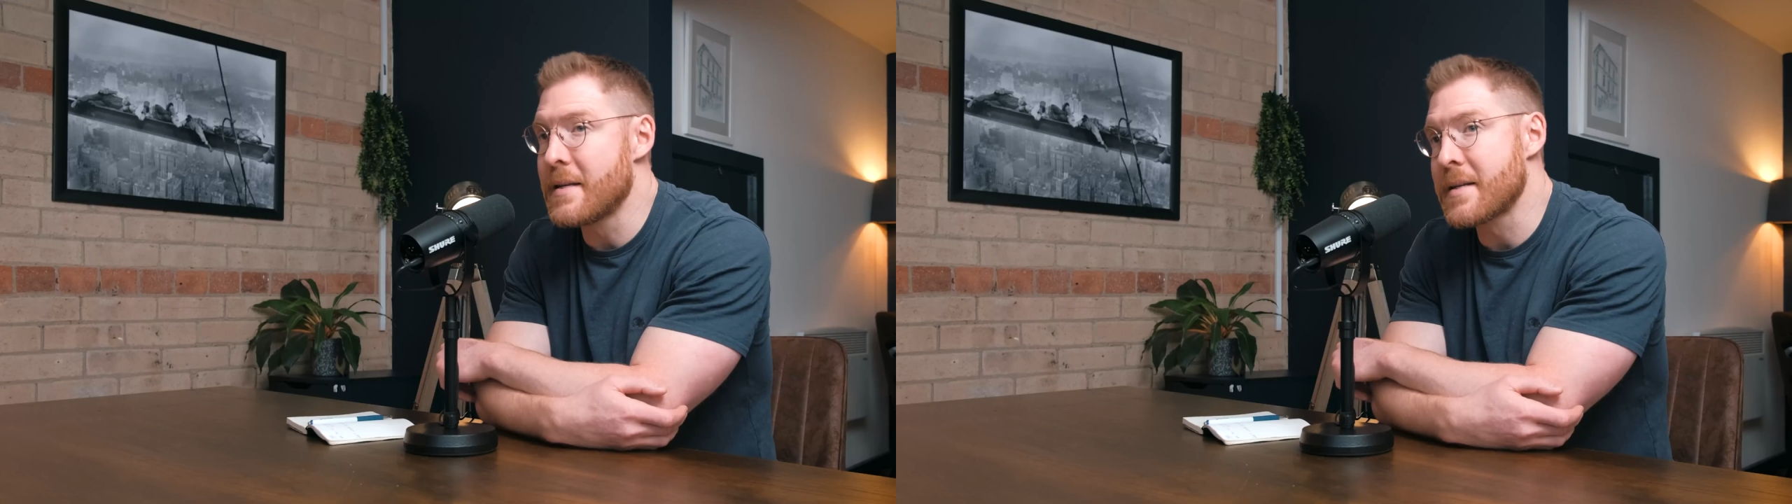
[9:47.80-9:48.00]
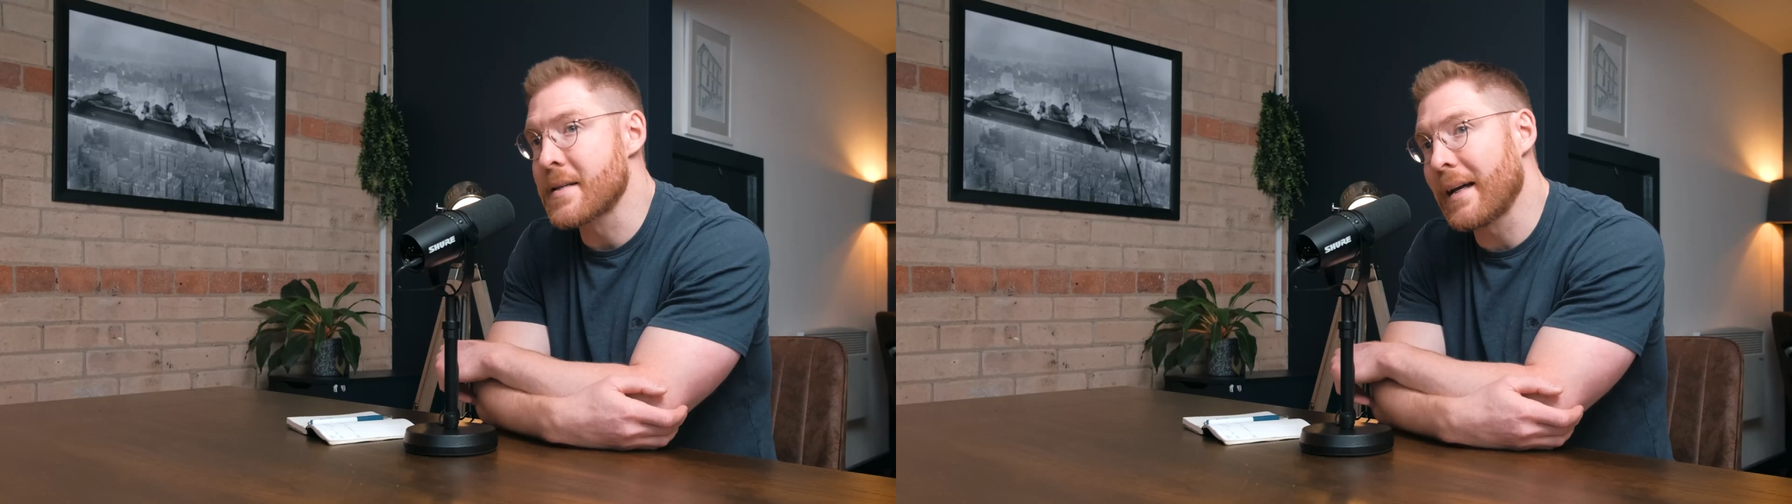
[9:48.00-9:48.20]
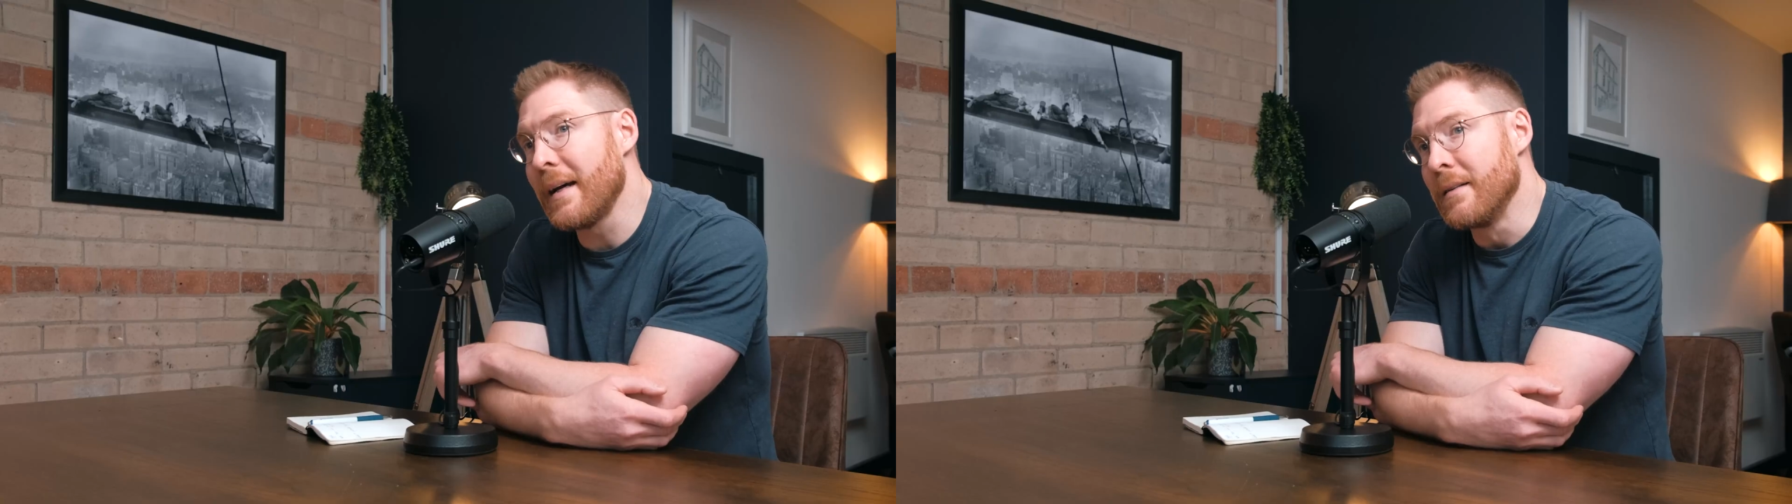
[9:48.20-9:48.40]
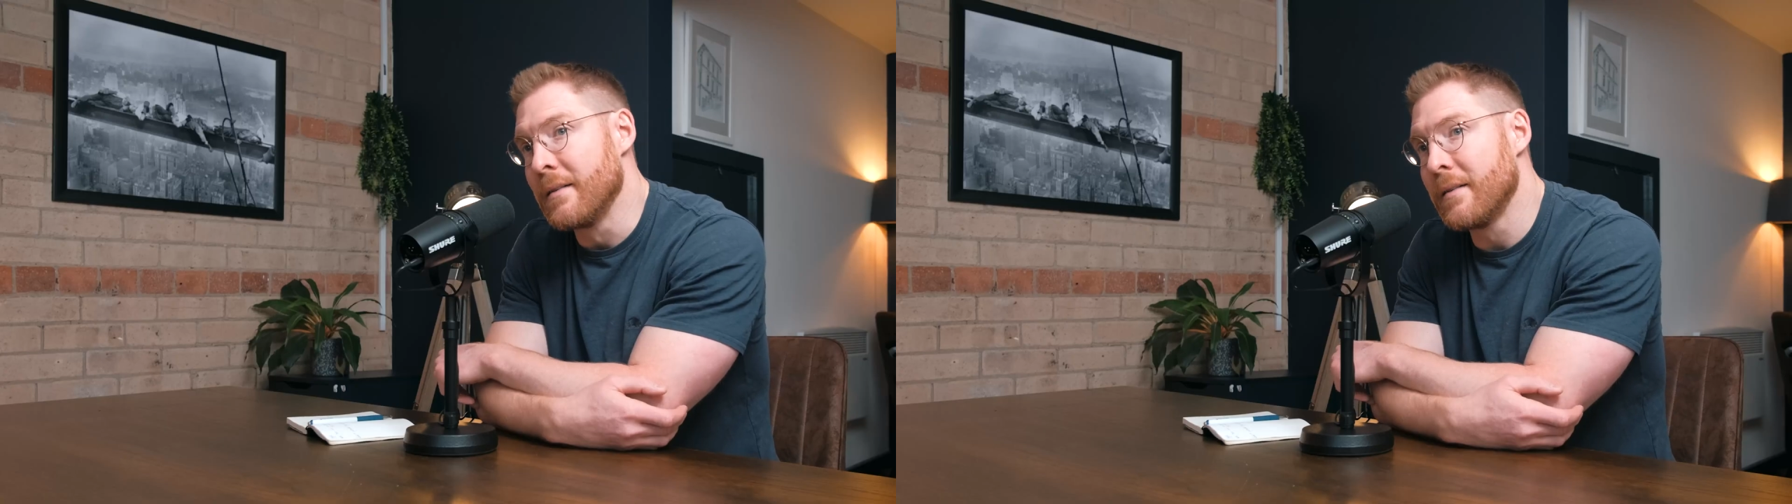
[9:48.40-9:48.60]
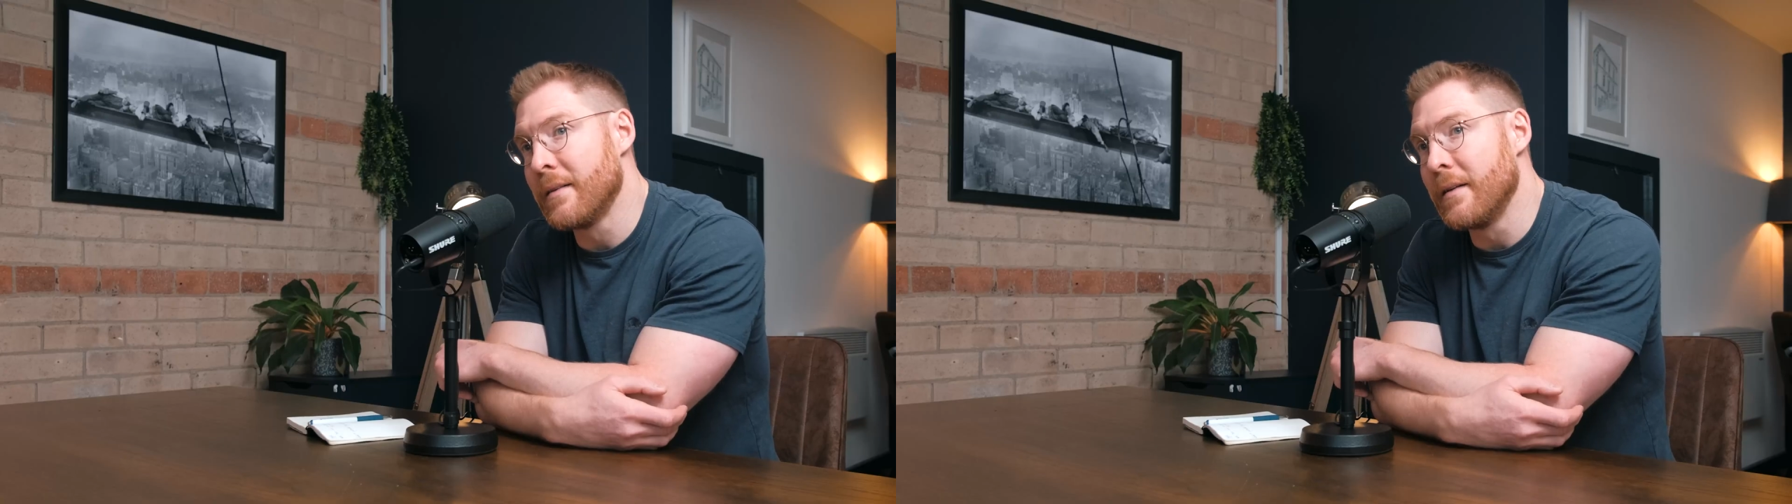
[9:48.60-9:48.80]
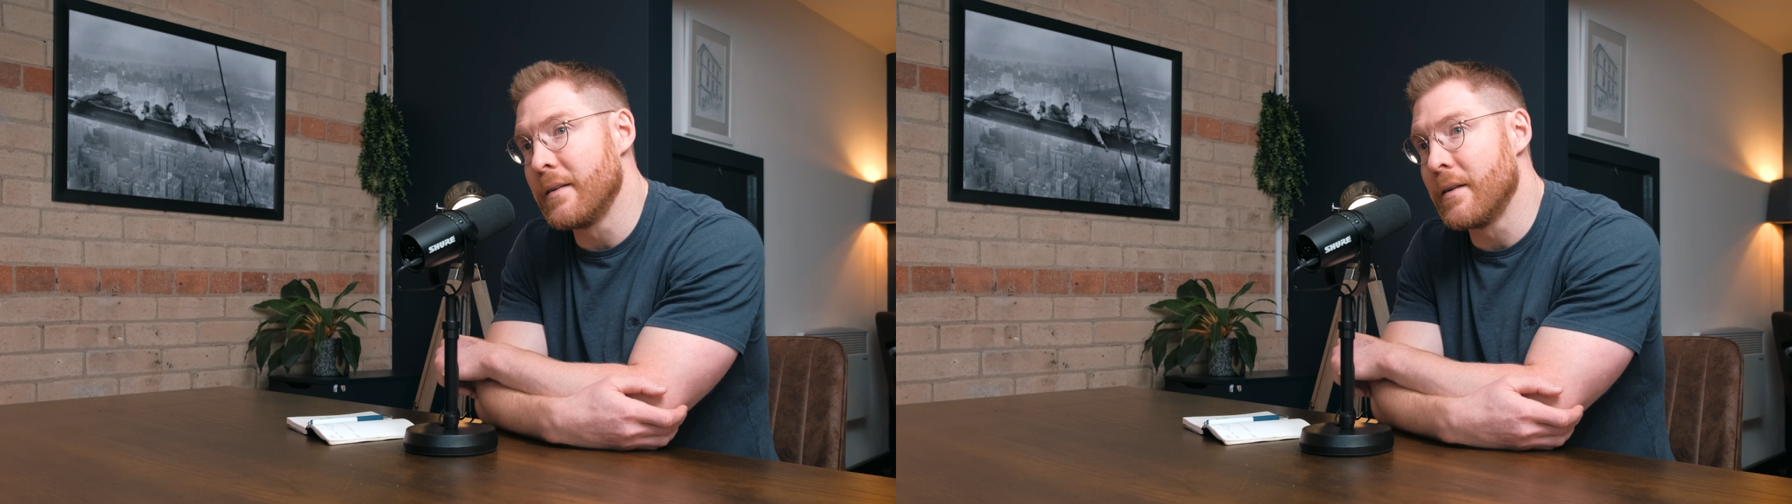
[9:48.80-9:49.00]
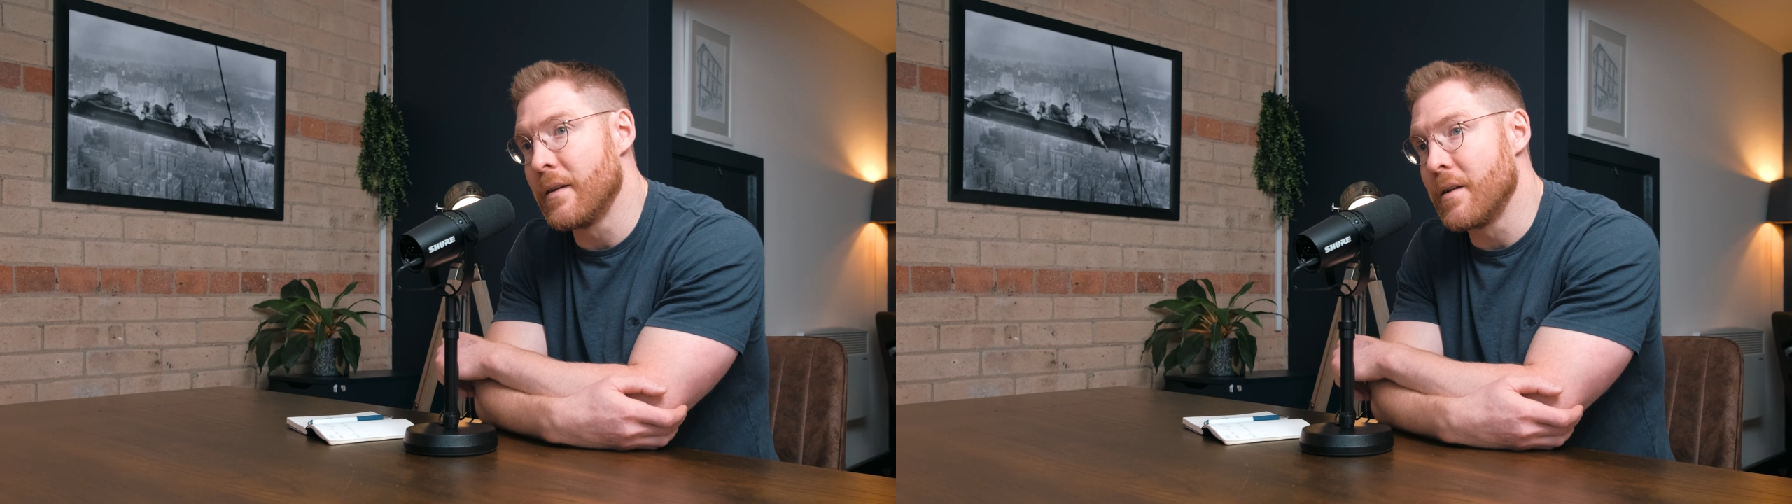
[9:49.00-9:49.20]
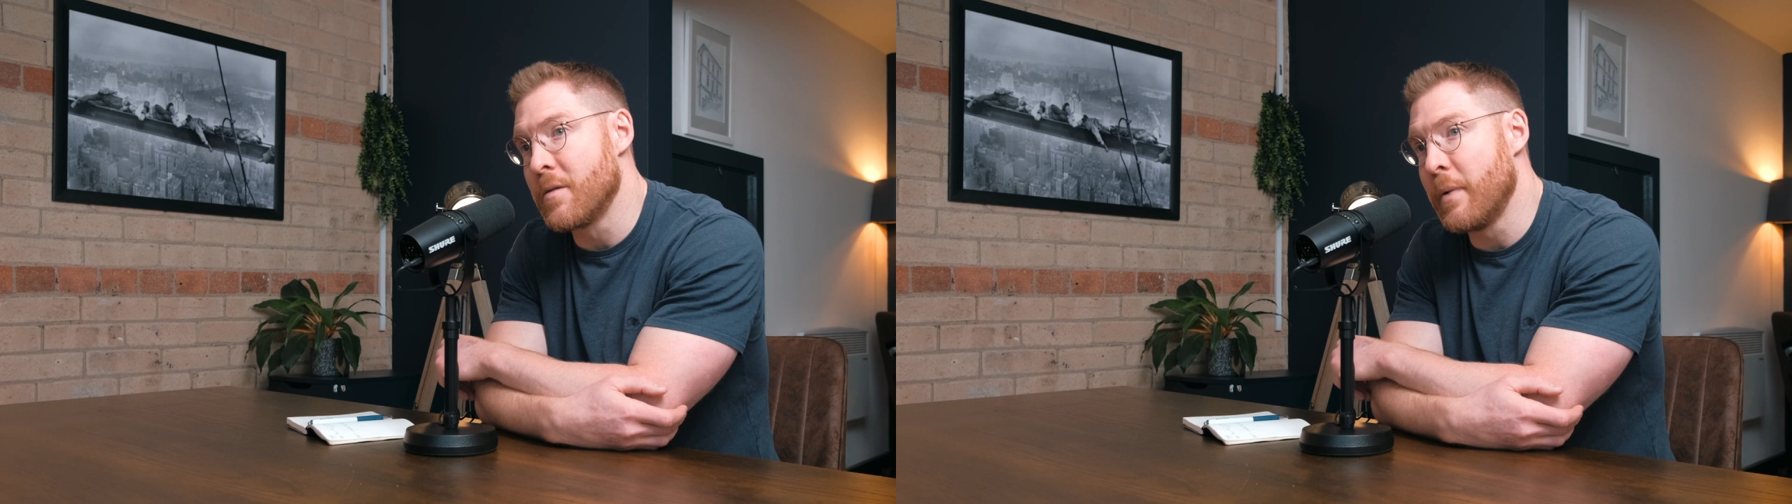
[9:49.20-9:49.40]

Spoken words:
And it's a skill that's